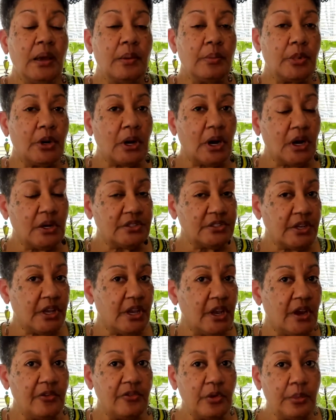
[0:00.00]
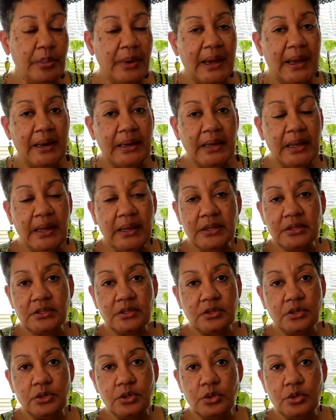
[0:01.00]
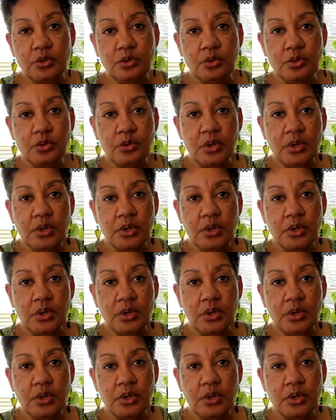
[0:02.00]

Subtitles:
because everybody has to do